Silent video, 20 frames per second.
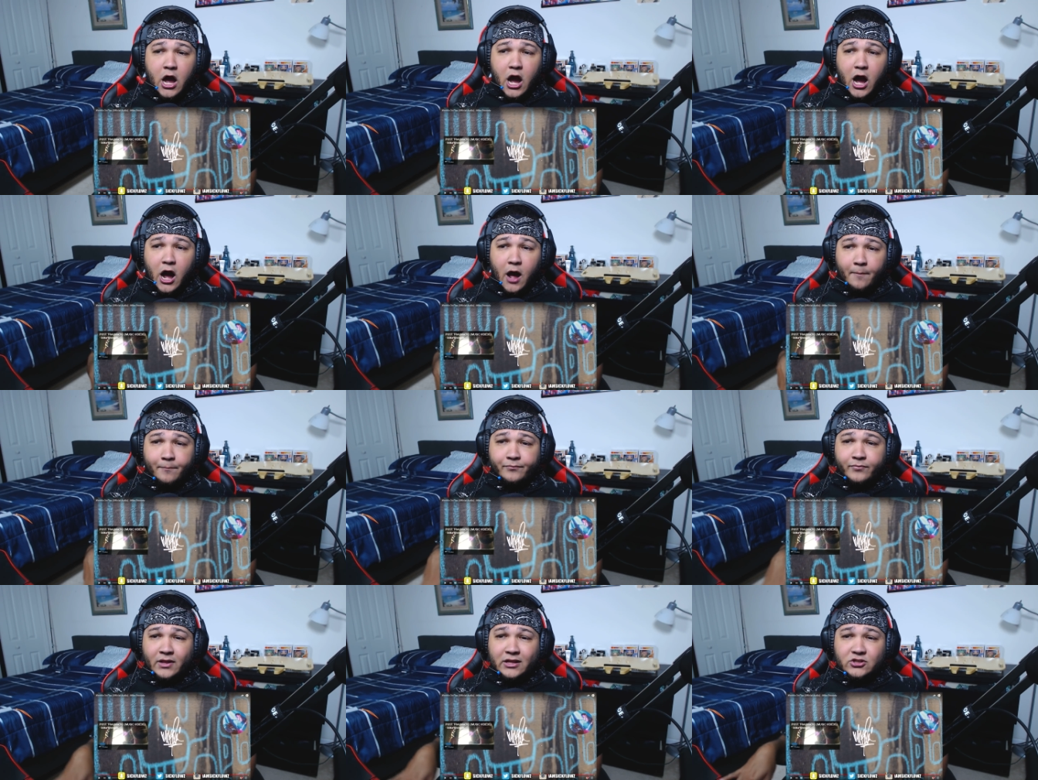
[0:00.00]

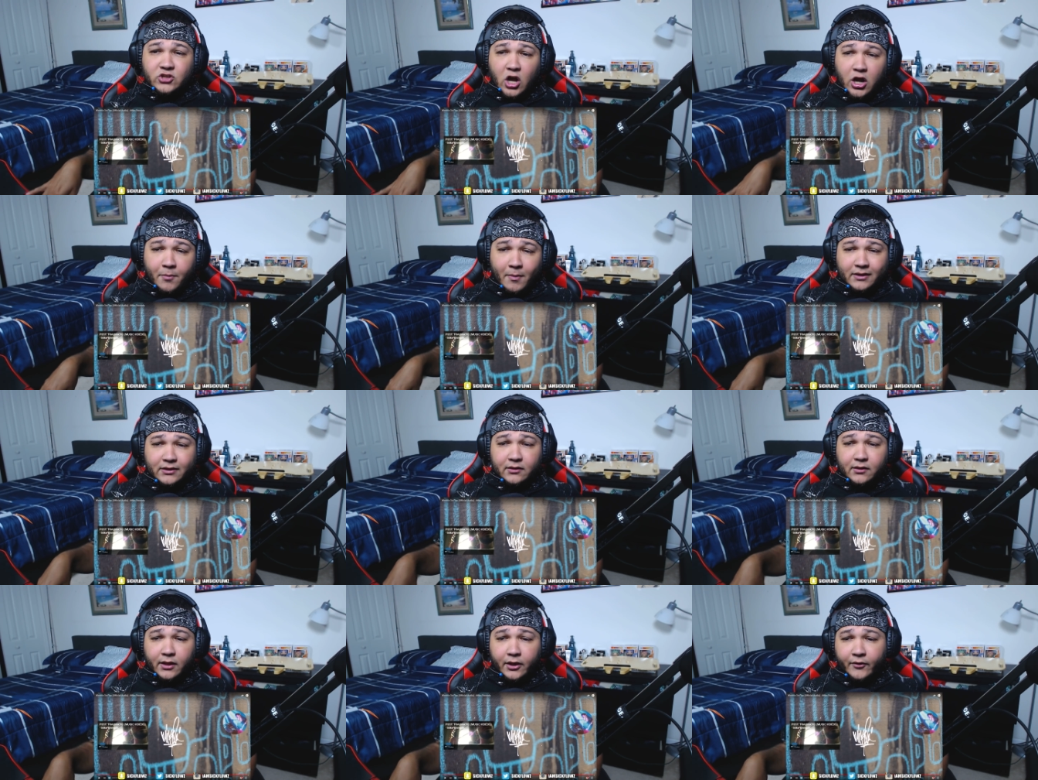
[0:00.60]
Um, let's talk
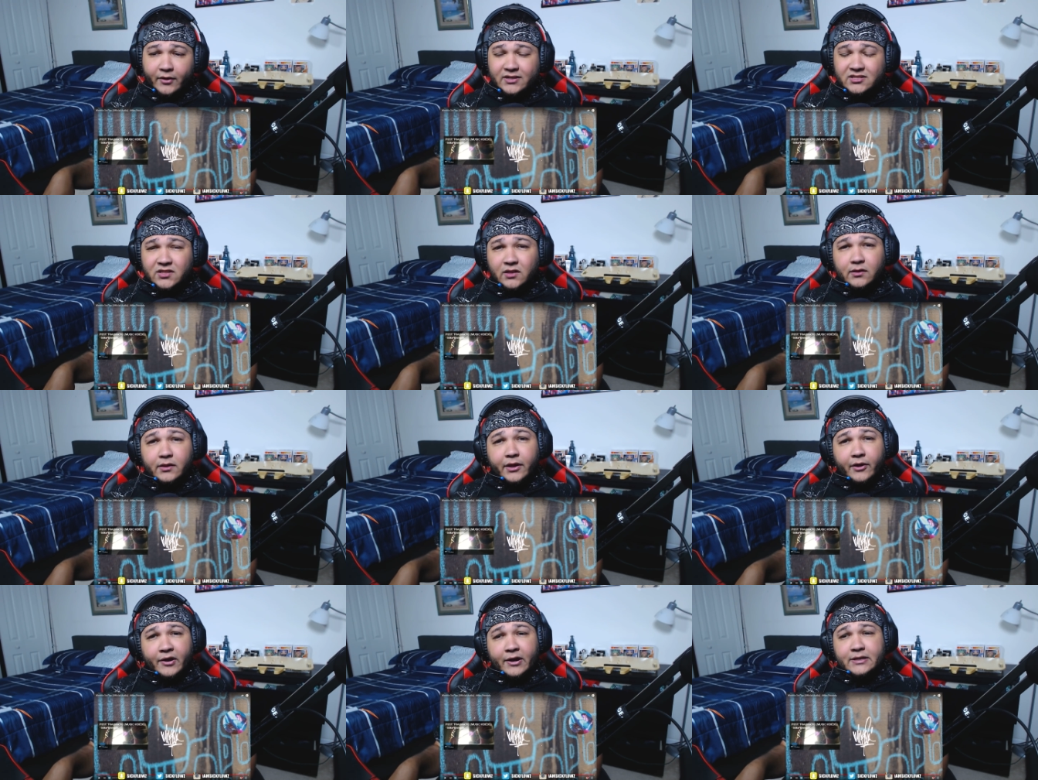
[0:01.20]
about the lyrics.
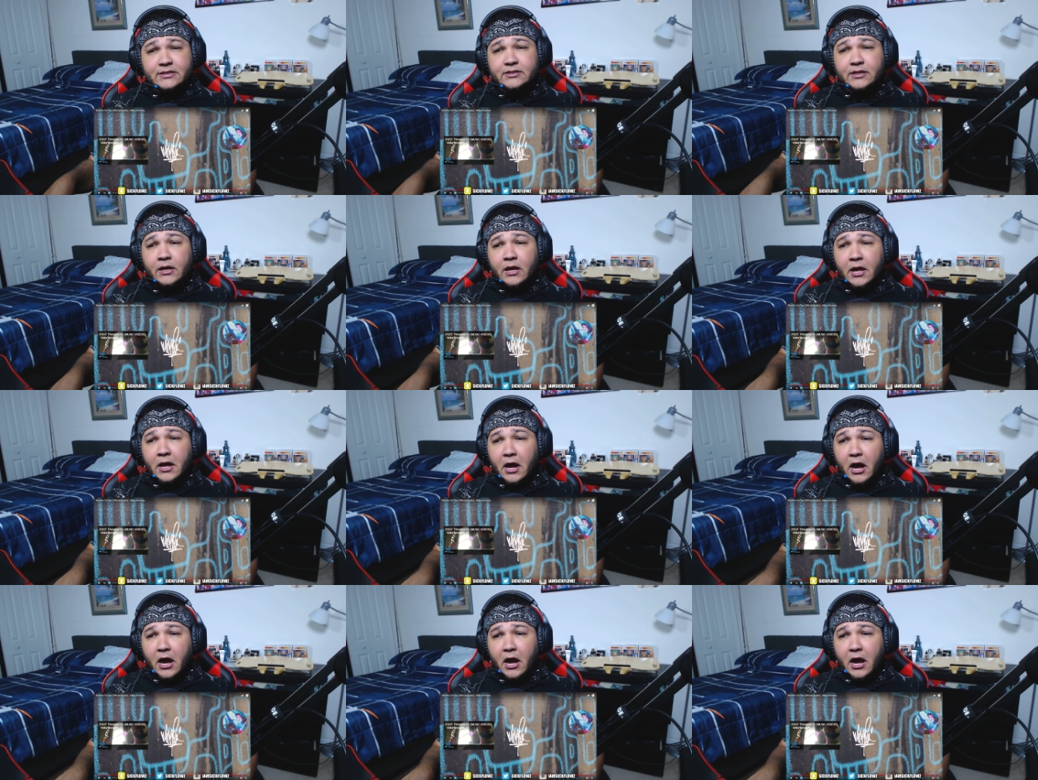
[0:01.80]
The lyrics,